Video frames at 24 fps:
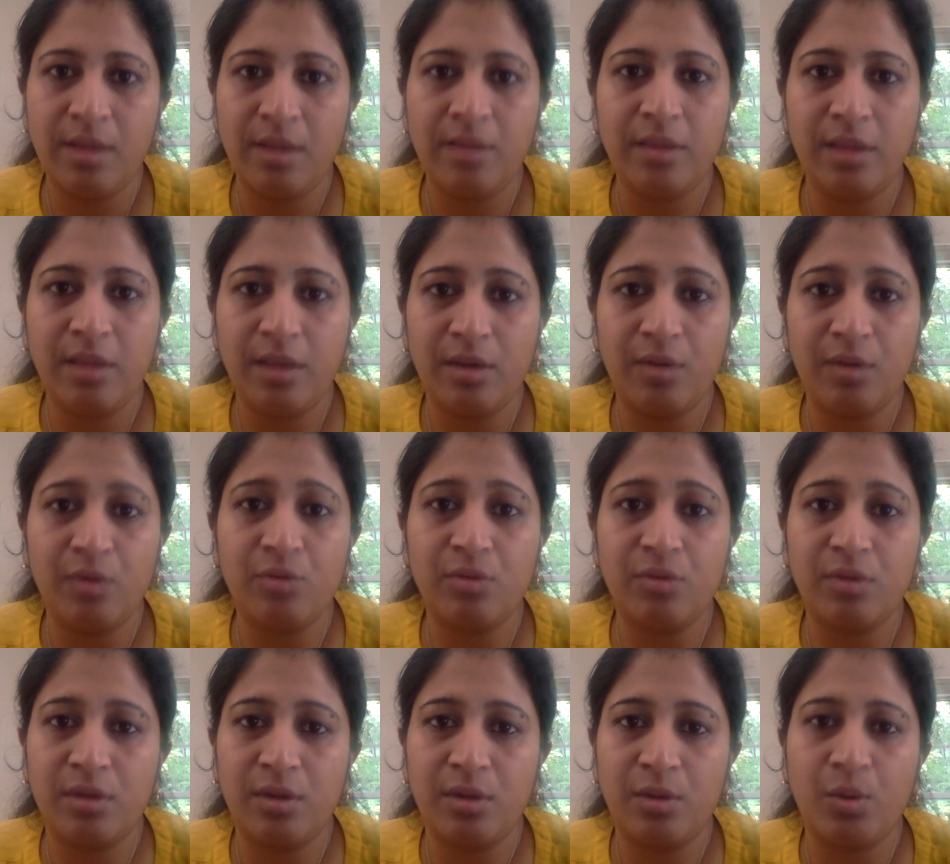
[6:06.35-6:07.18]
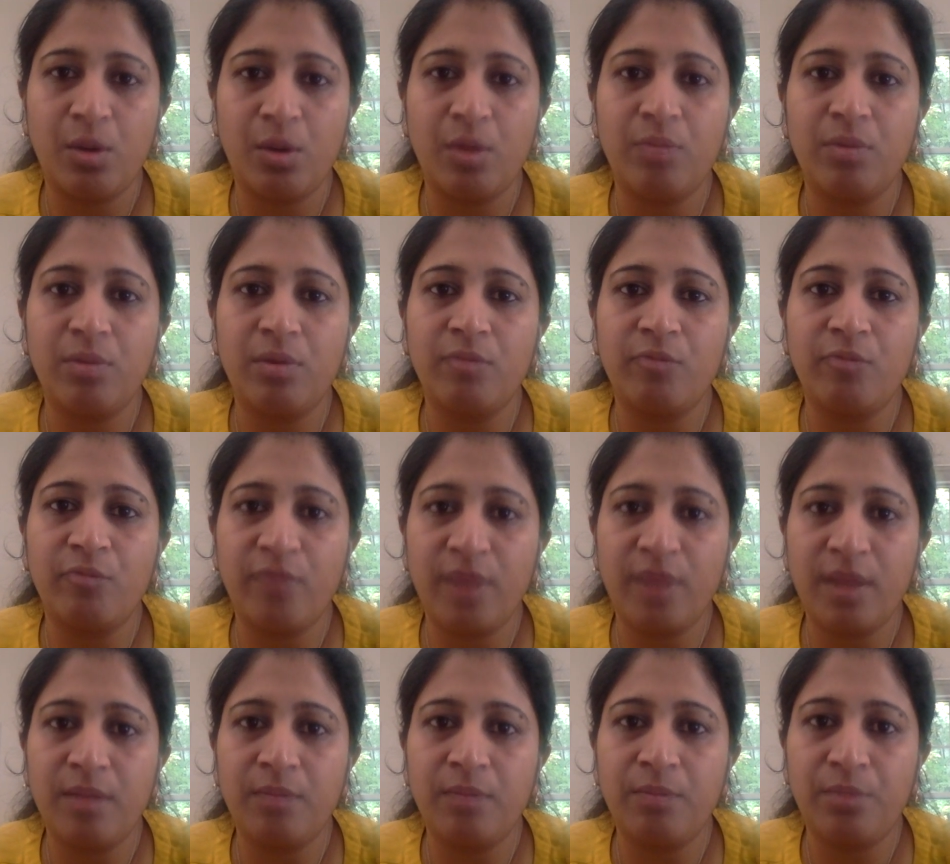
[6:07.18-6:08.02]
They know that you have been
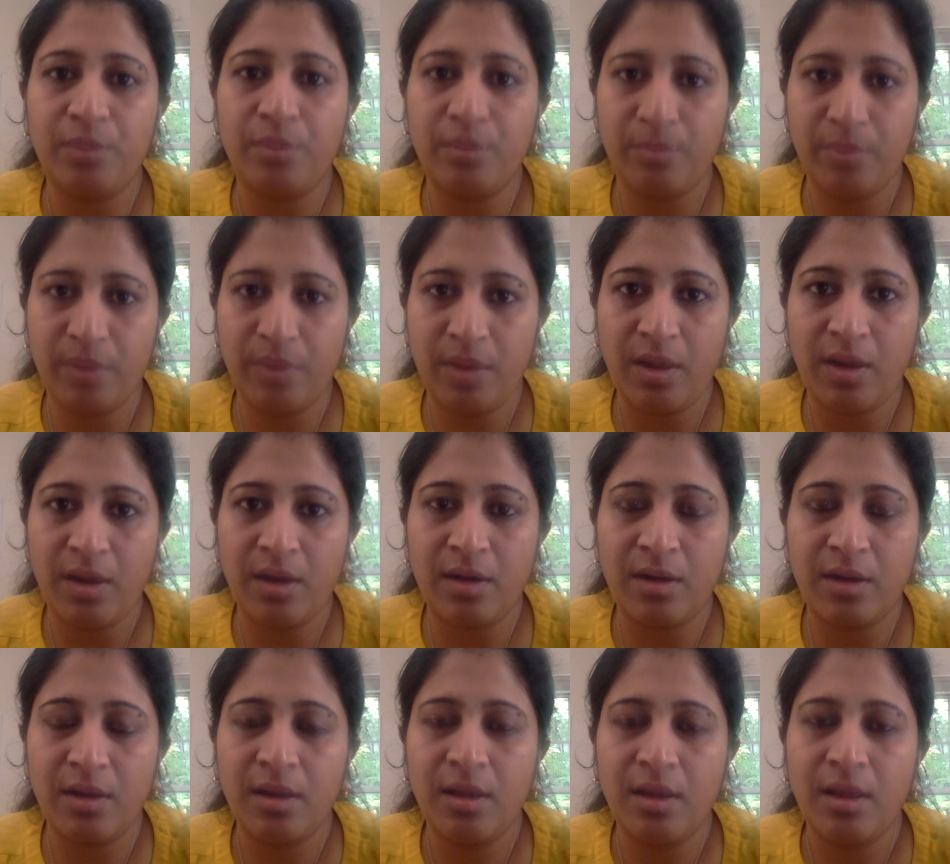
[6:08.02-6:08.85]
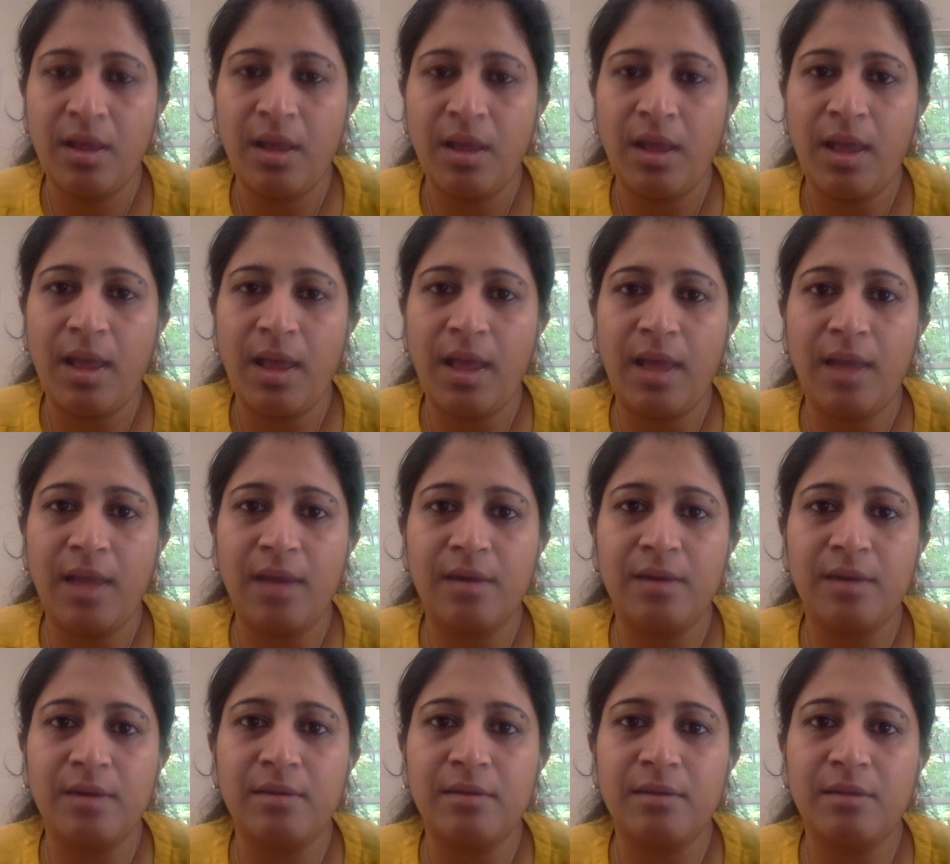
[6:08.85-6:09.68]
well prepared,
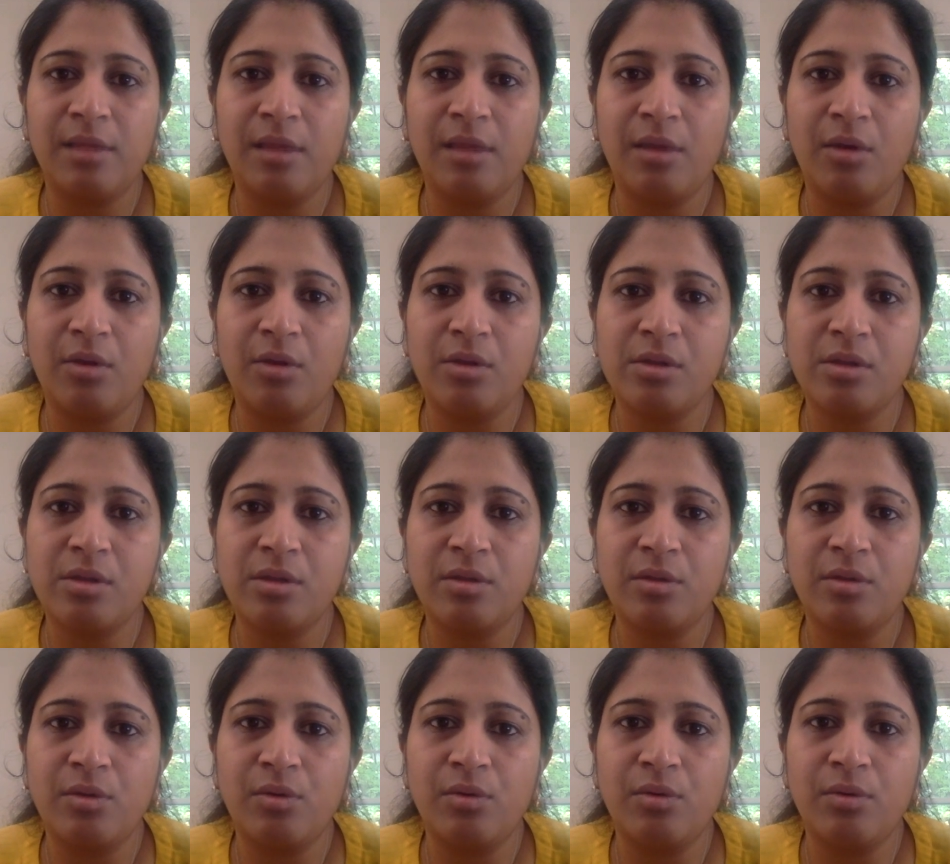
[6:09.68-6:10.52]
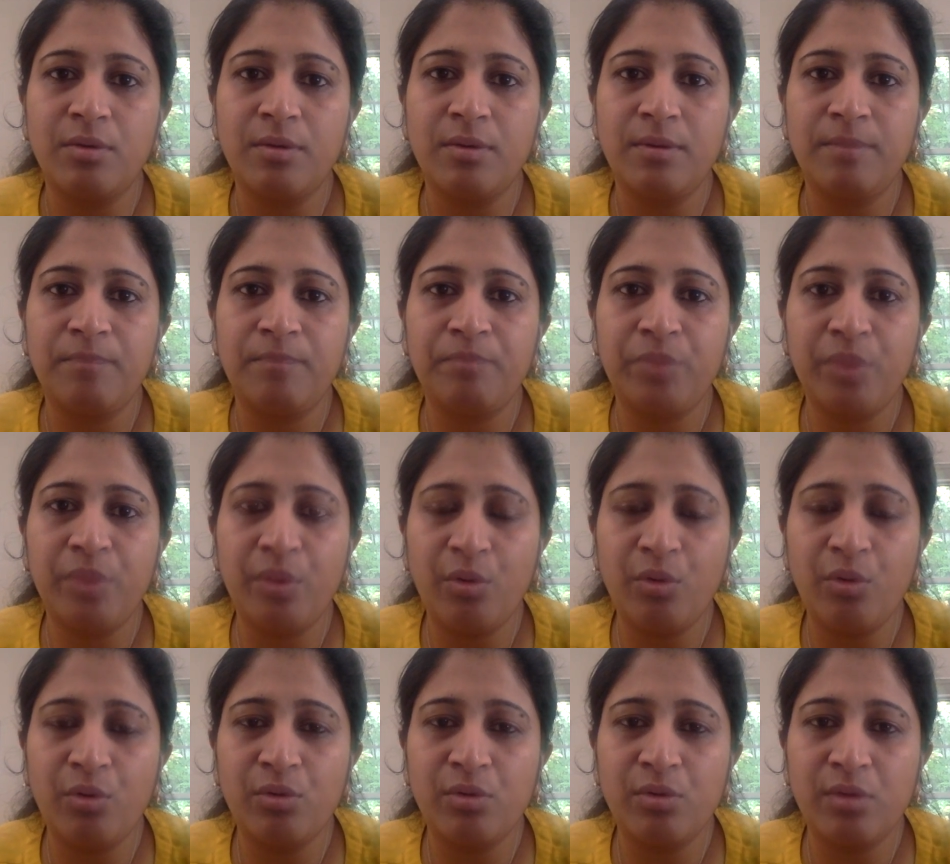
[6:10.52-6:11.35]
and they also
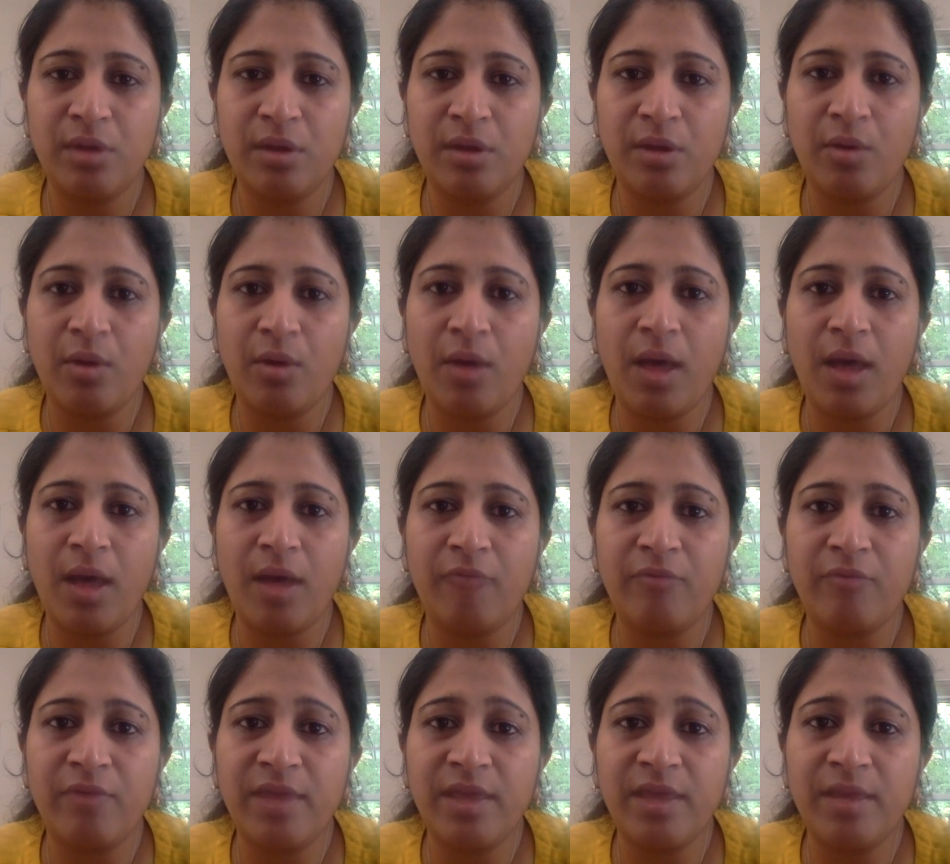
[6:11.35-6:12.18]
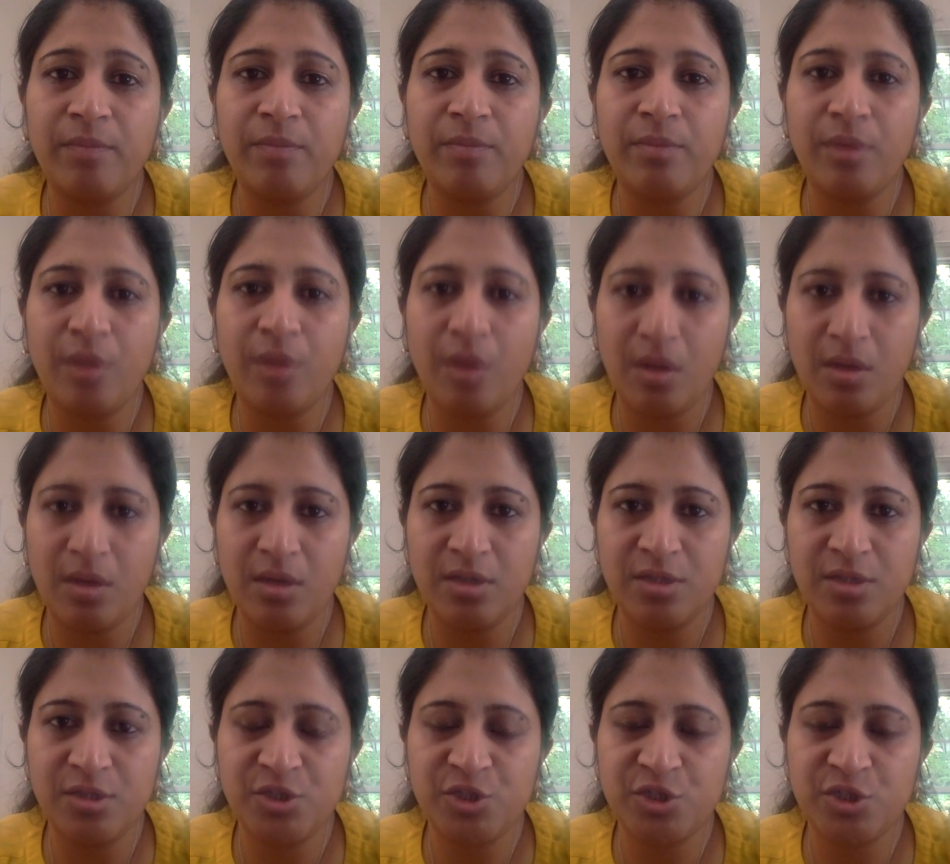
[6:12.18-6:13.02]
know that you have deep
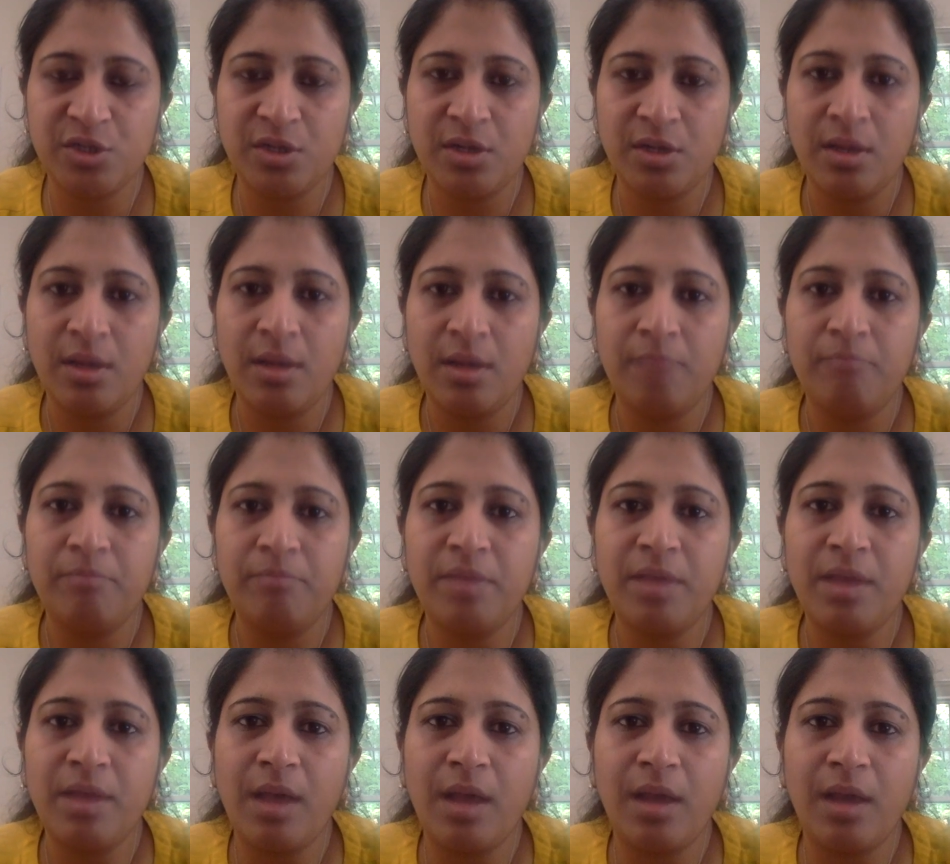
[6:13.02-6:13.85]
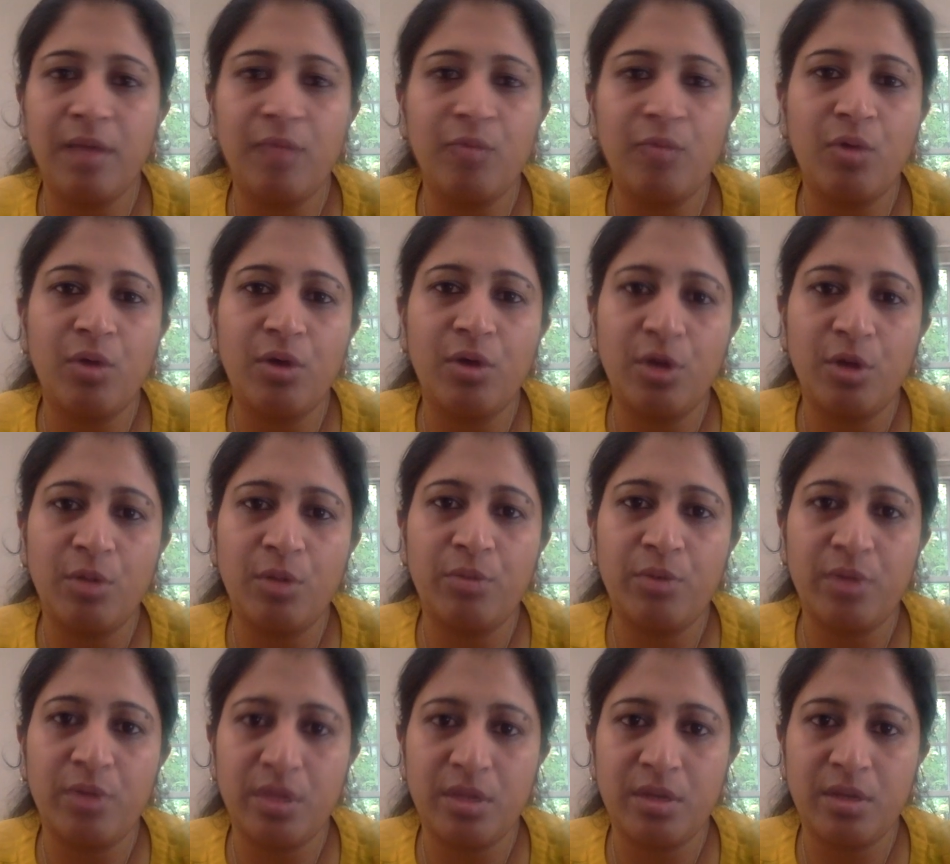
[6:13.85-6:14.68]
knowledge behind what you're
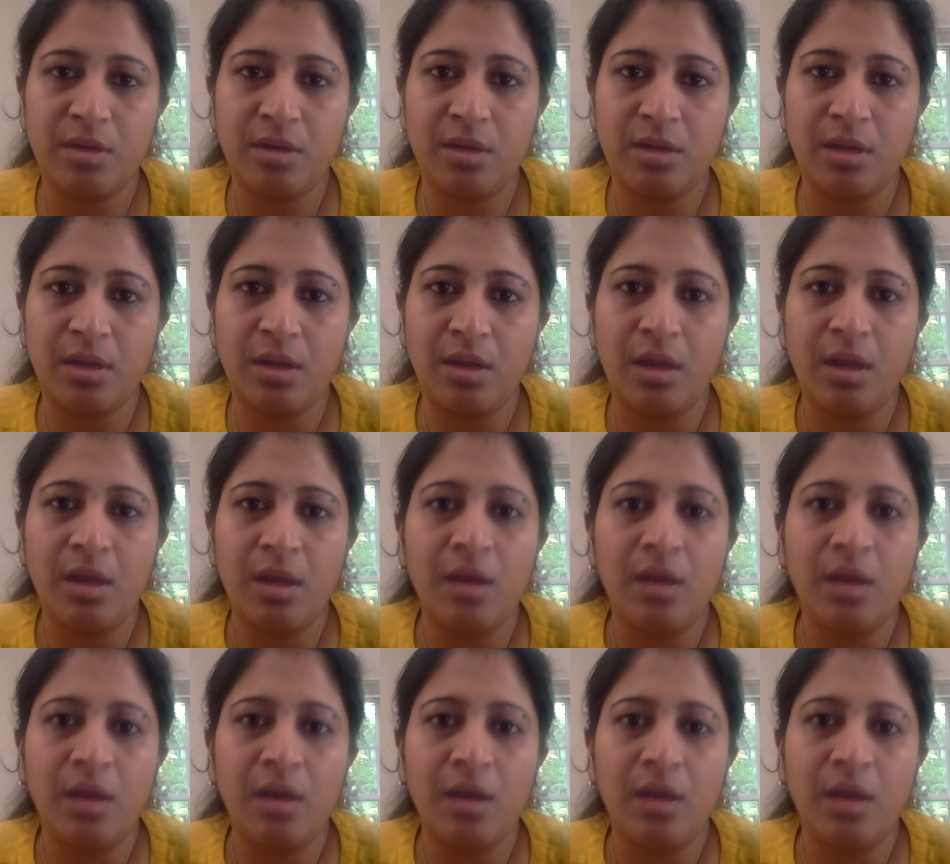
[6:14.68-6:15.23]
presenting,